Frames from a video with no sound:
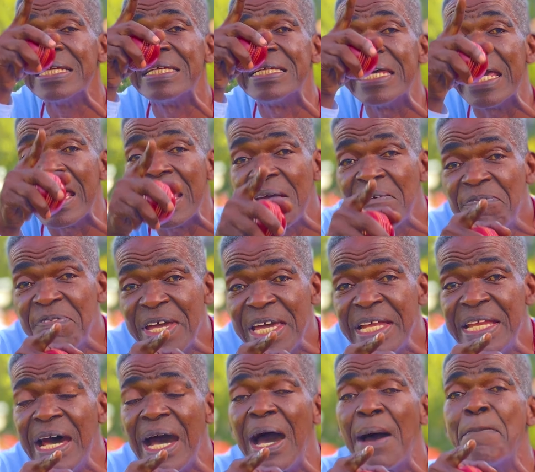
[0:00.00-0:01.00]

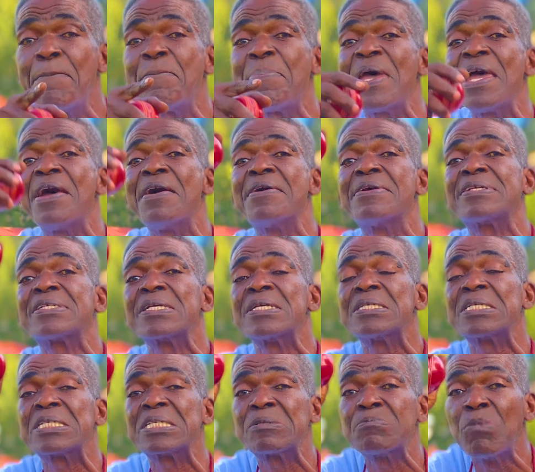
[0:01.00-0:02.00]
David appears
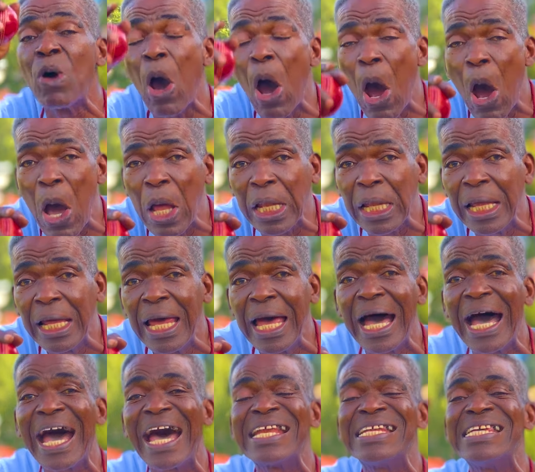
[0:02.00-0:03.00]
small
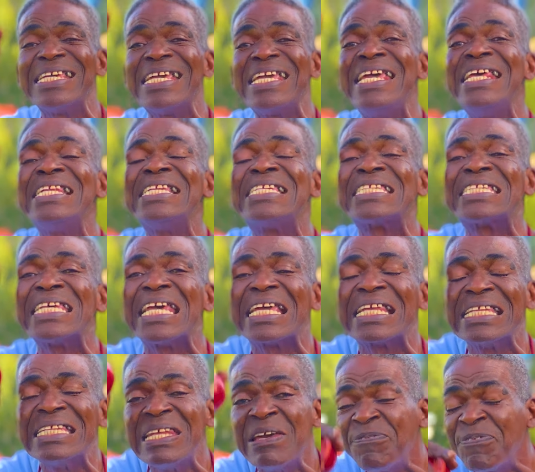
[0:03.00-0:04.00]
and
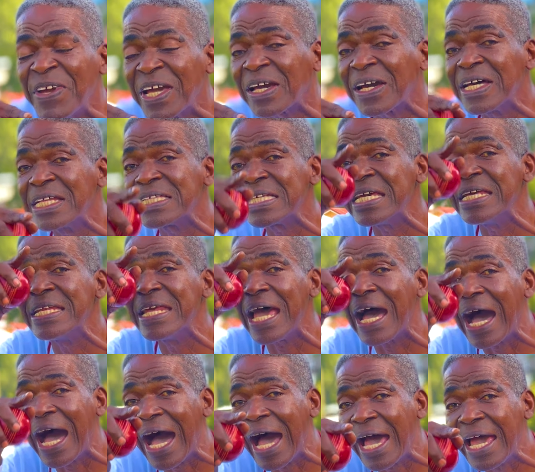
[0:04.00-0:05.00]
insignificant in the
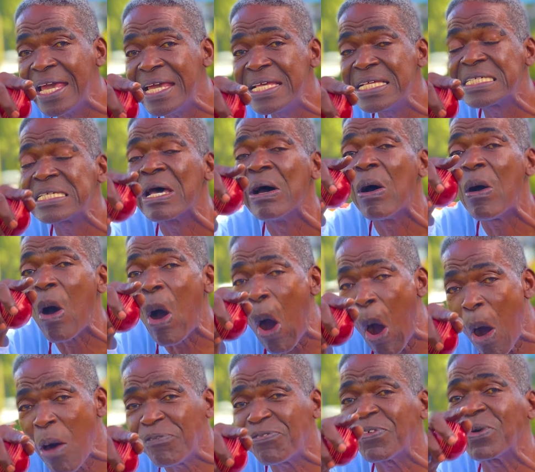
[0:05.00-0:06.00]
eyes
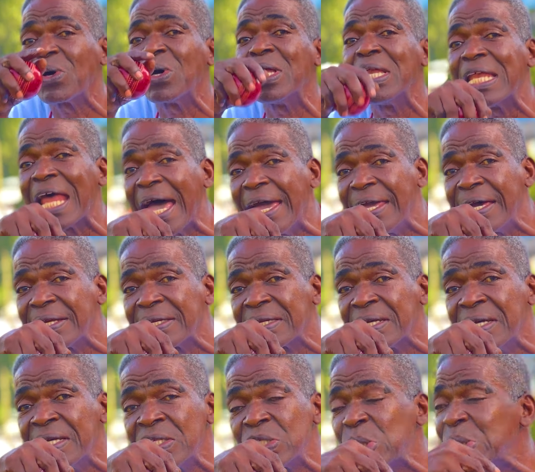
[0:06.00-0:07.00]
of Goliath,
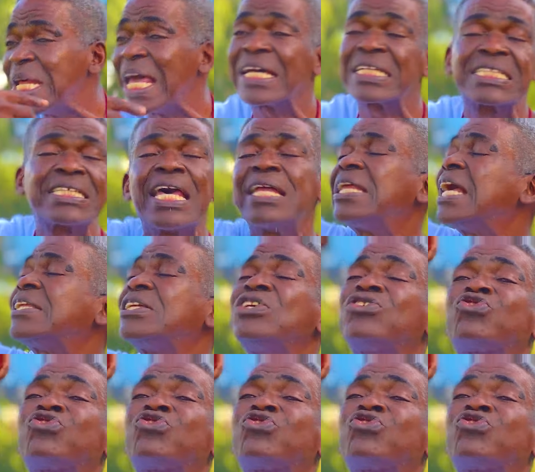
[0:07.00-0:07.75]
to the extent that he